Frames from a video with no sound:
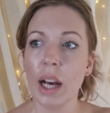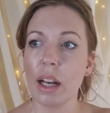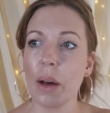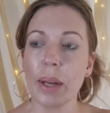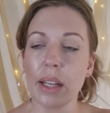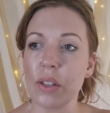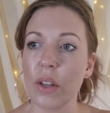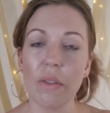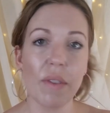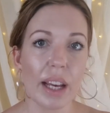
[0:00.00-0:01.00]
going to
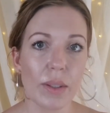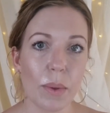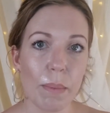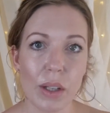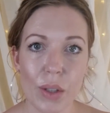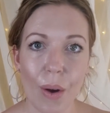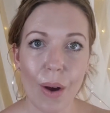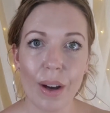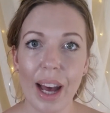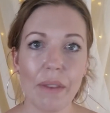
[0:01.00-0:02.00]
the vets with my
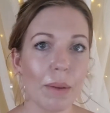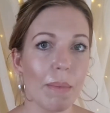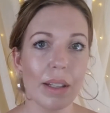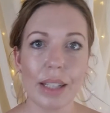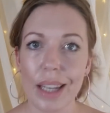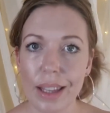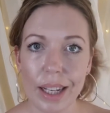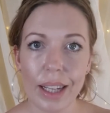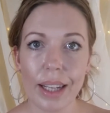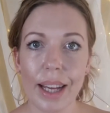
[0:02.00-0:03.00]
dog, having my teeth
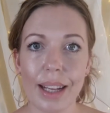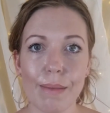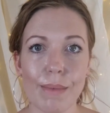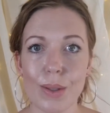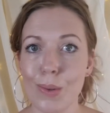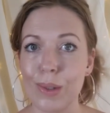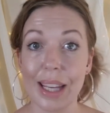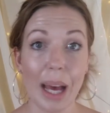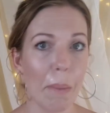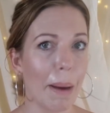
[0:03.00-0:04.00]
cleaning,
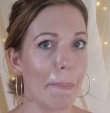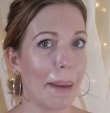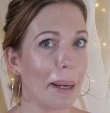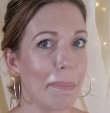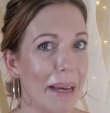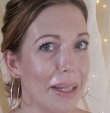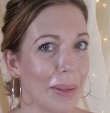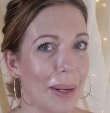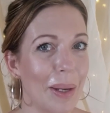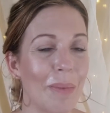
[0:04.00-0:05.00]
sorting out my back
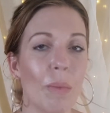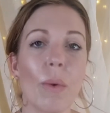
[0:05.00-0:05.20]
bedroom,